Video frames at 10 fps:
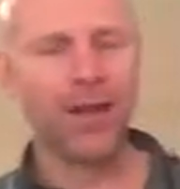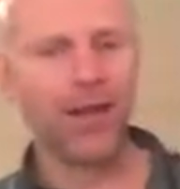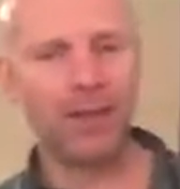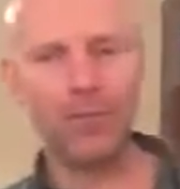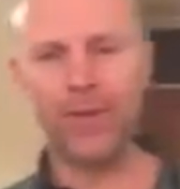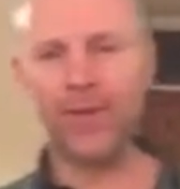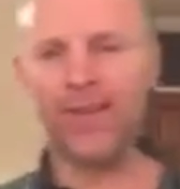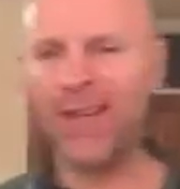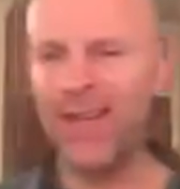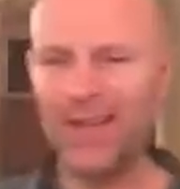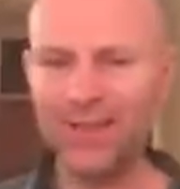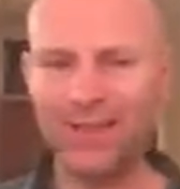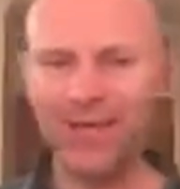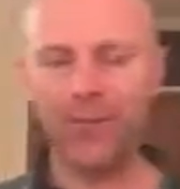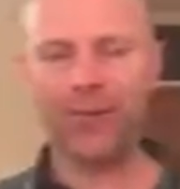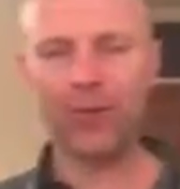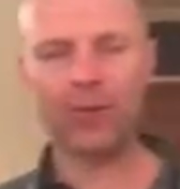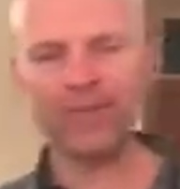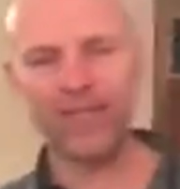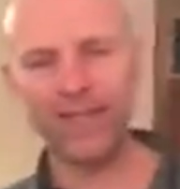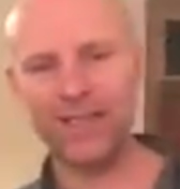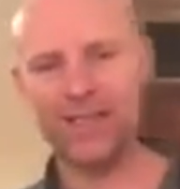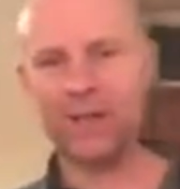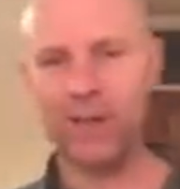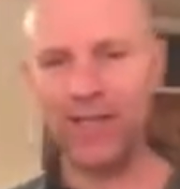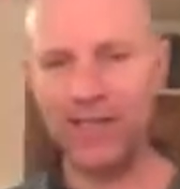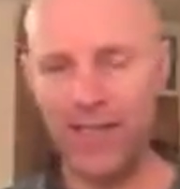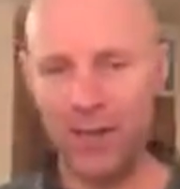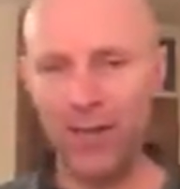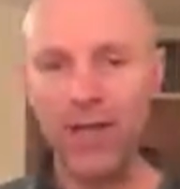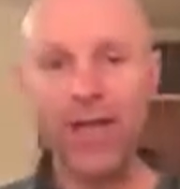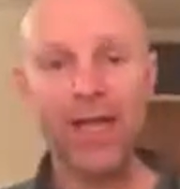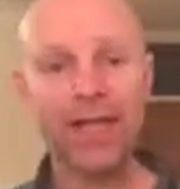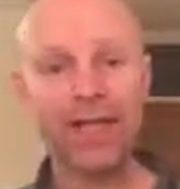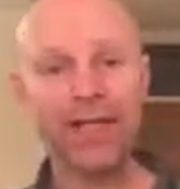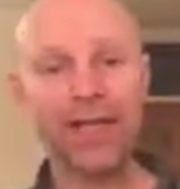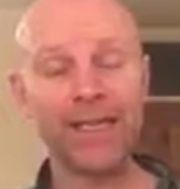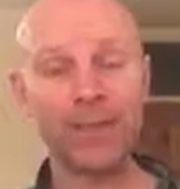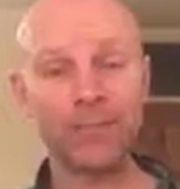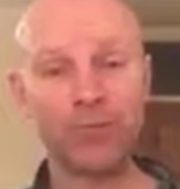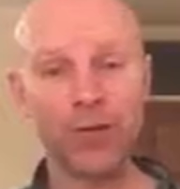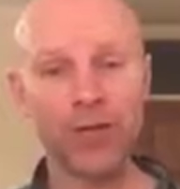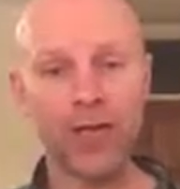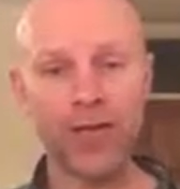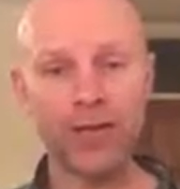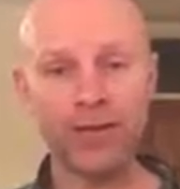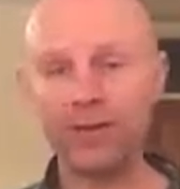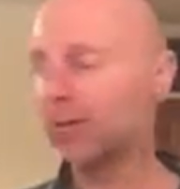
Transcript: Again, that's the name of it, or snake head swing tail in the 8 brocades.